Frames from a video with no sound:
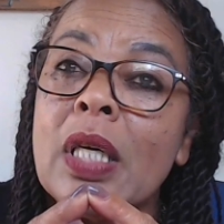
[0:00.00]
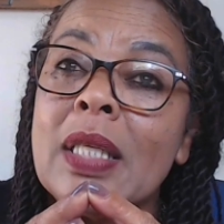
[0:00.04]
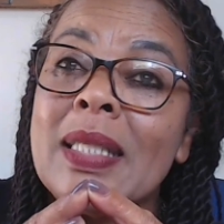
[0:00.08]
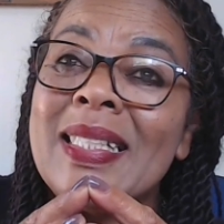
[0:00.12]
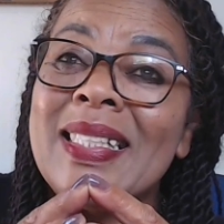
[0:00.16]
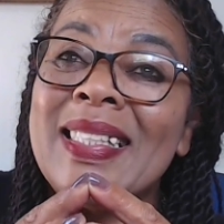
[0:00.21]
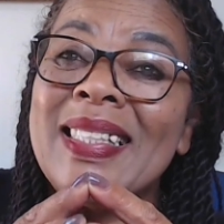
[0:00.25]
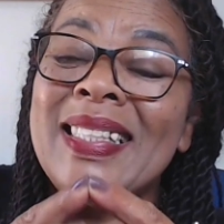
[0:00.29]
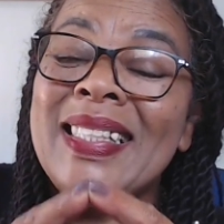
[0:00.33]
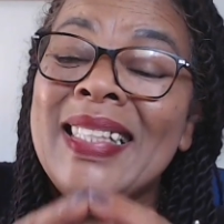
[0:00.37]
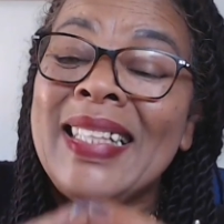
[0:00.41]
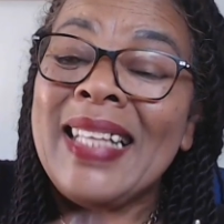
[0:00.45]

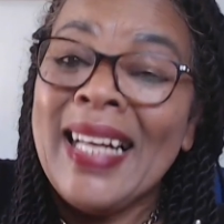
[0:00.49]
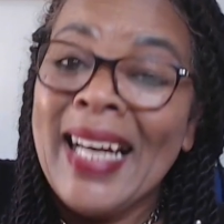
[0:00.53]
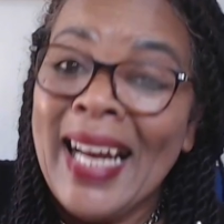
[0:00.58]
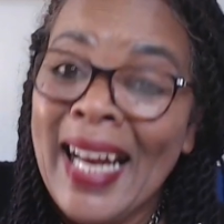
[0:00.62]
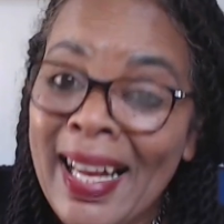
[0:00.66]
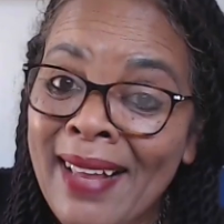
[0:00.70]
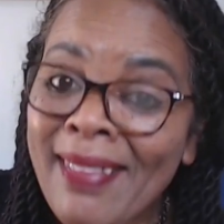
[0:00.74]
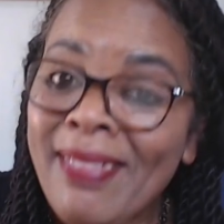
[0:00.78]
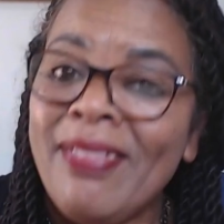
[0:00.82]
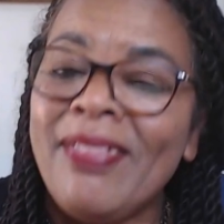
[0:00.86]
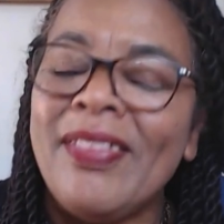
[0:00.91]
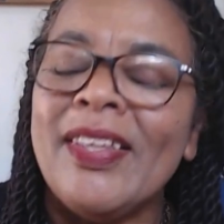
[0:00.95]

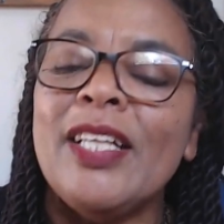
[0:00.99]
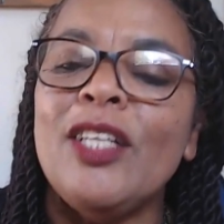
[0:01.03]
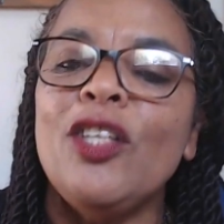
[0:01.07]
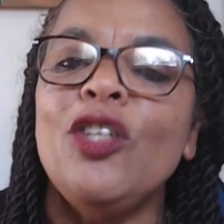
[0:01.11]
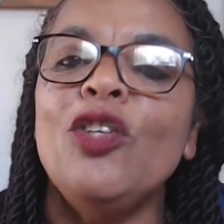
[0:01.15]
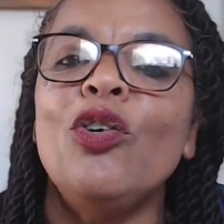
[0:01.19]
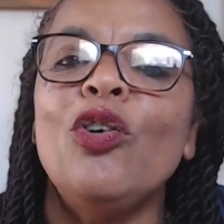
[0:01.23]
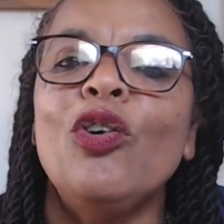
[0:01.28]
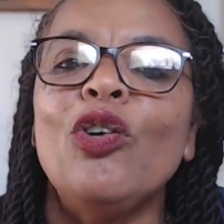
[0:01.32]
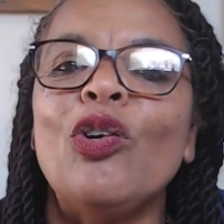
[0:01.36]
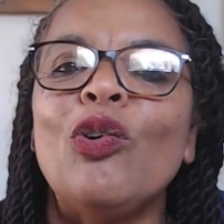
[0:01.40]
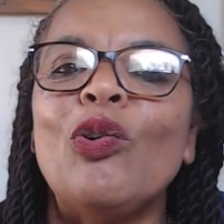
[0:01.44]
strengthen
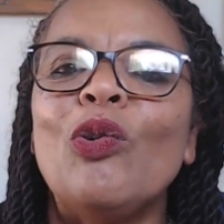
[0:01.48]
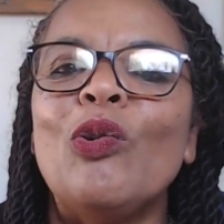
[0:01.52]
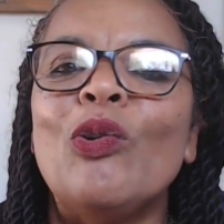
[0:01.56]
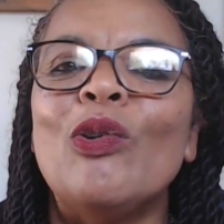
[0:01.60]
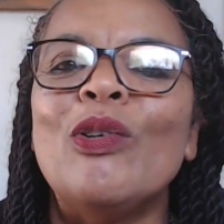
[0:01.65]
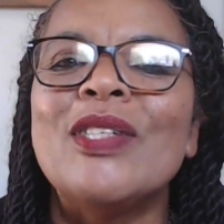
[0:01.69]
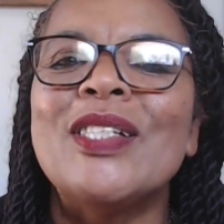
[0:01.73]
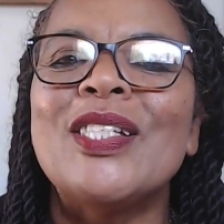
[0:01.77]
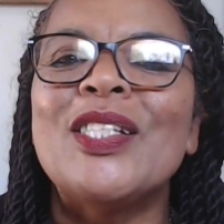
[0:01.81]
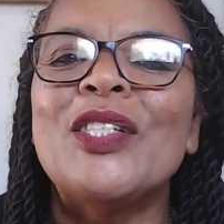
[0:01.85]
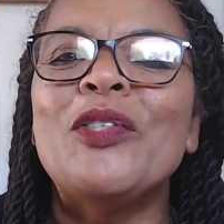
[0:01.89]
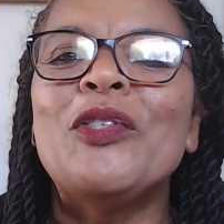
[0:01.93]
your
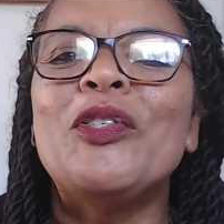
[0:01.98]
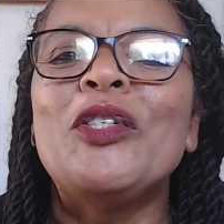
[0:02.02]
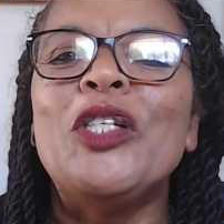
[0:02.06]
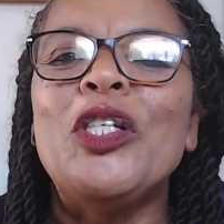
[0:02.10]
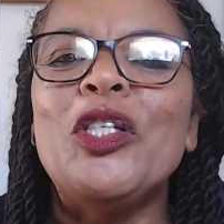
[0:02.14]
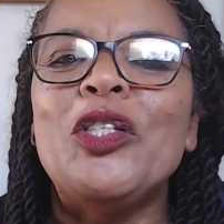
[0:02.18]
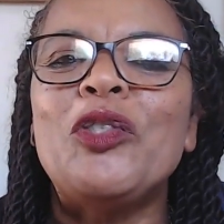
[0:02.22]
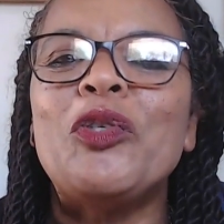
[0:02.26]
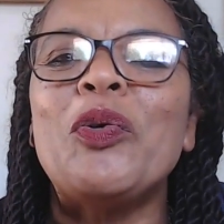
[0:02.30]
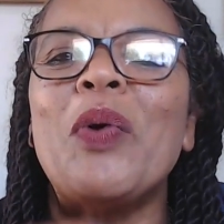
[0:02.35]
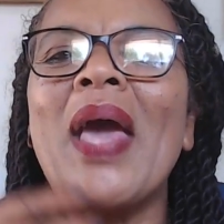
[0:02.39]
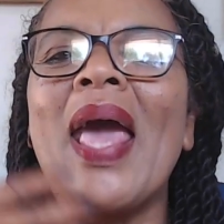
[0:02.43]
rules, you
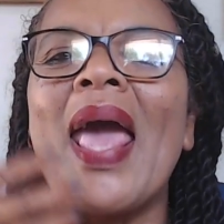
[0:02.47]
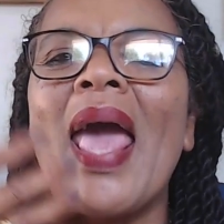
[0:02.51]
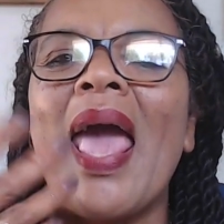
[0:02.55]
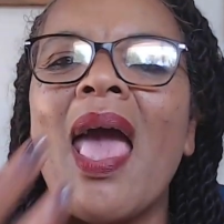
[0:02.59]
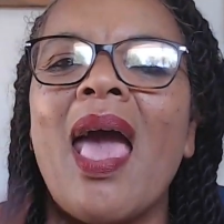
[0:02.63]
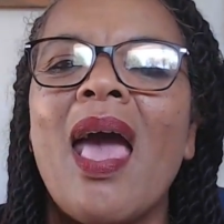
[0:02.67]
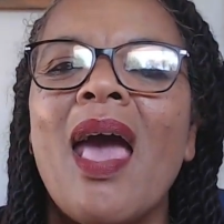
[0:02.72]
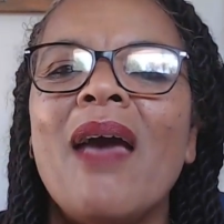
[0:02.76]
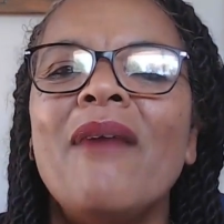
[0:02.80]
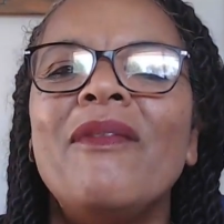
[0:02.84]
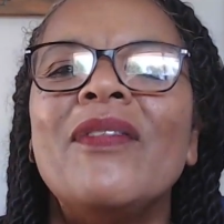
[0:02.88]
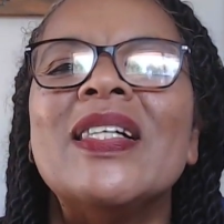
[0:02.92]
need to
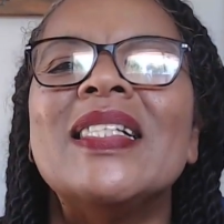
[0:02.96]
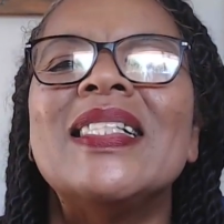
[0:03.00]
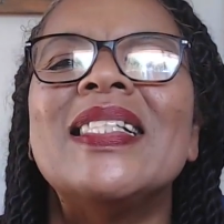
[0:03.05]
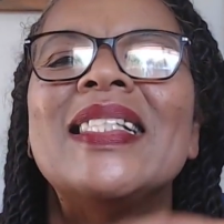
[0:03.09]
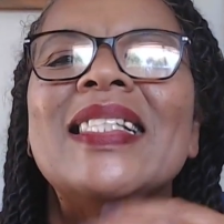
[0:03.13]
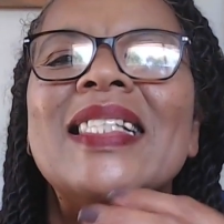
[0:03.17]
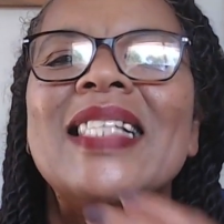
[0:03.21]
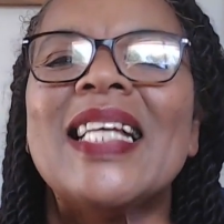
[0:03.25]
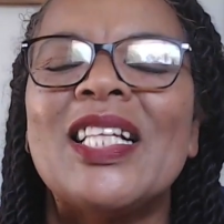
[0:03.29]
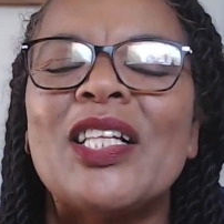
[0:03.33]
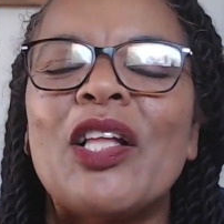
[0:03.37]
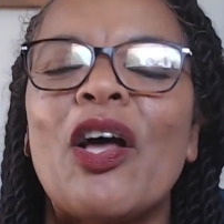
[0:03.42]
have a
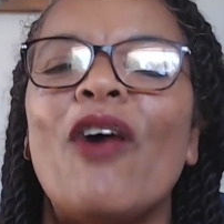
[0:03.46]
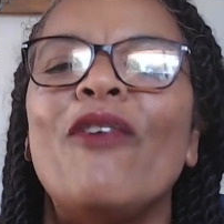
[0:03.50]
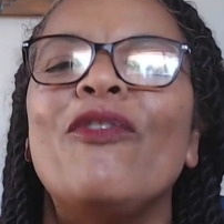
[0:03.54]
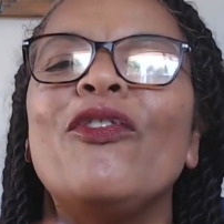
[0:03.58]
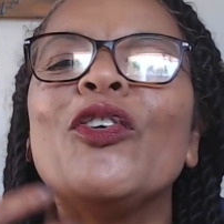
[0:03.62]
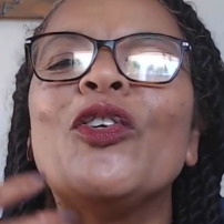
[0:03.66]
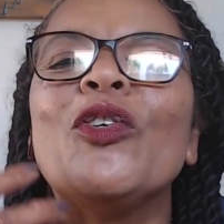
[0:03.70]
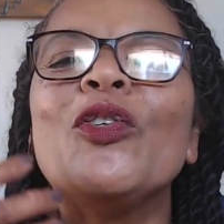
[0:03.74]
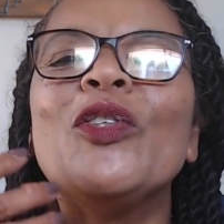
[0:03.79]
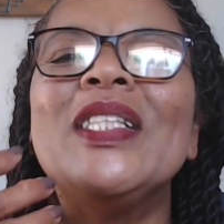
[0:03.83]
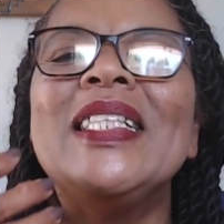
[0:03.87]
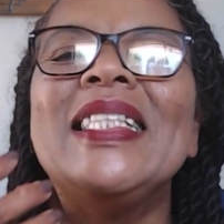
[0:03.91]
set of
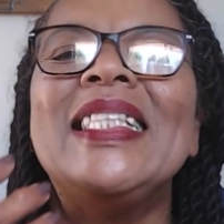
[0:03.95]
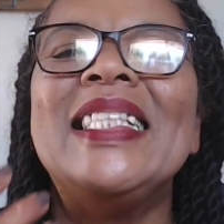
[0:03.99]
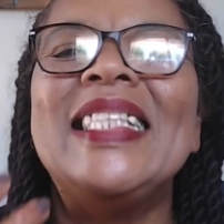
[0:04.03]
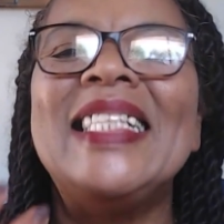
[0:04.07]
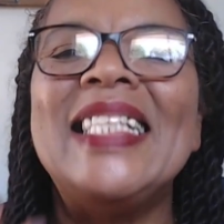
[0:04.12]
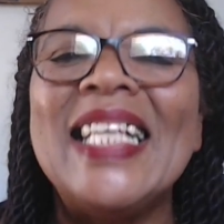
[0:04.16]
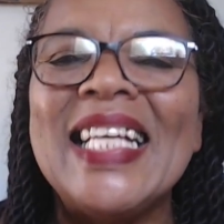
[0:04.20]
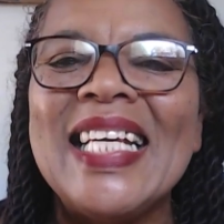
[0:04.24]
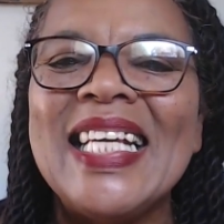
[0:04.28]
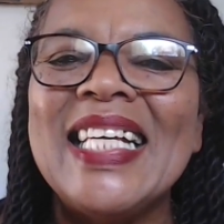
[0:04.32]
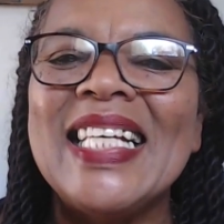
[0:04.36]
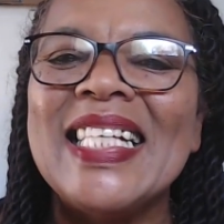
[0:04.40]

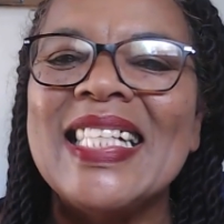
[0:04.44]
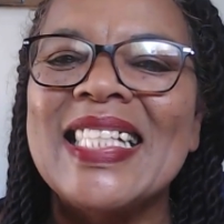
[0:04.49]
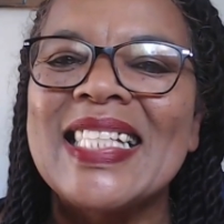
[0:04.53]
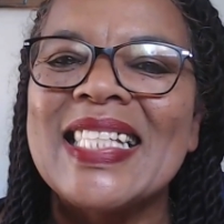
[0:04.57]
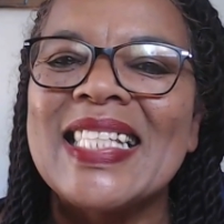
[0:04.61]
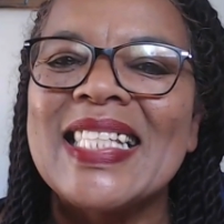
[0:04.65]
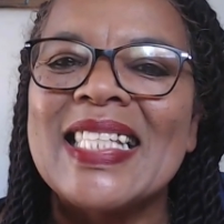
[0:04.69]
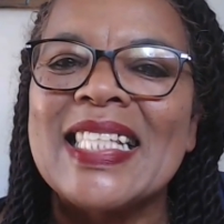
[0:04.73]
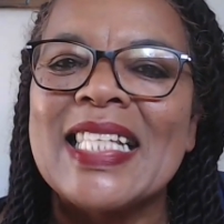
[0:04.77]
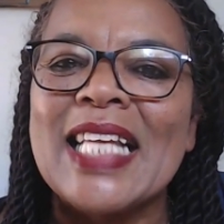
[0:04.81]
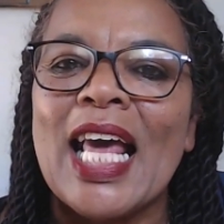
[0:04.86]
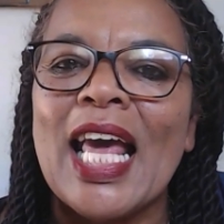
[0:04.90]

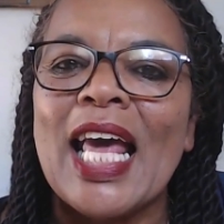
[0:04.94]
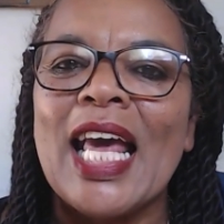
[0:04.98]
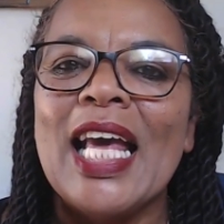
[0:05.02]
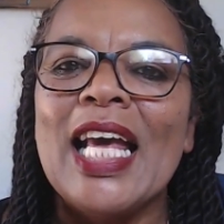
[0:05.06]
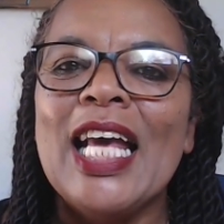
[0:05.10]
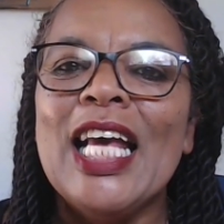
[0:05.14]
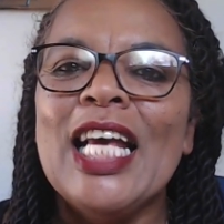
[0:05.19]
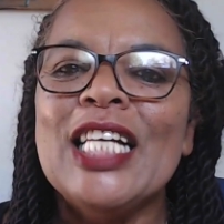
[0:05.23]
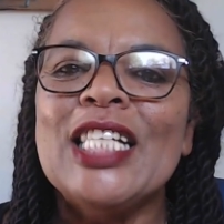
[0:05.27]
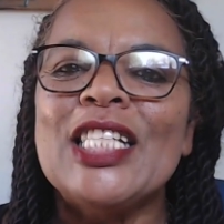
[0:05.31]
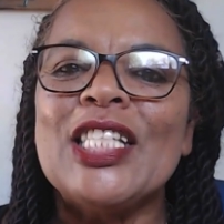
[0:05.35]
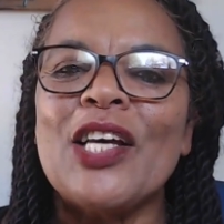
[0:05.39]
routines
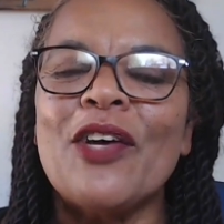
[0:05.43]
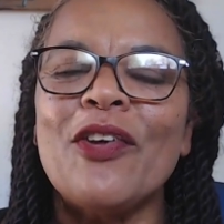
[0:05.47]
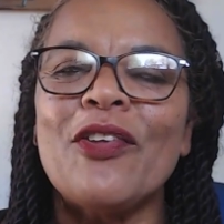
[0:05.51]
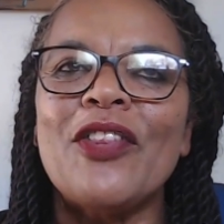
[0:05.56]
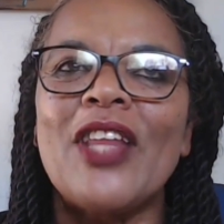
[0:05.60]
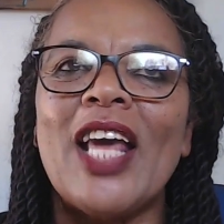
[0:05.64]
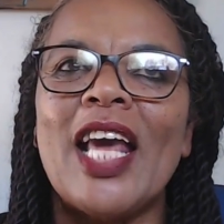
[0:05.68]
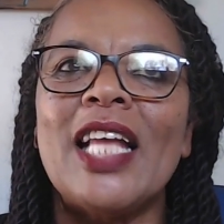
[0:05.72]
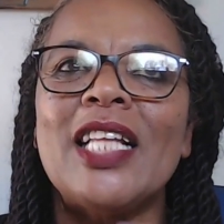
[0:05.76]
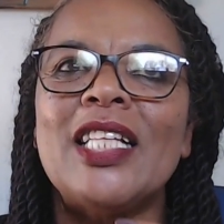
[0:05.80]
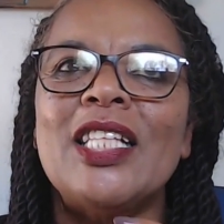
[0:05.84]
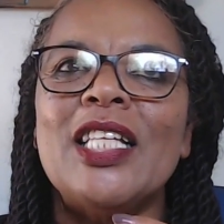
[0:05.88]
so
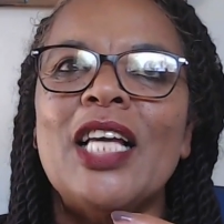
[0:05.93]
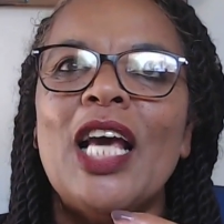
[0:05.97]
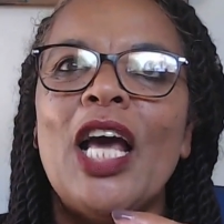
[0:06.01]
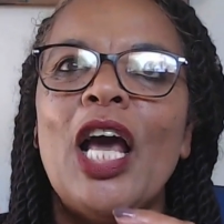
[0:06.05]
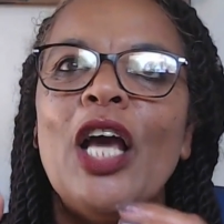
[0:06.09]
that,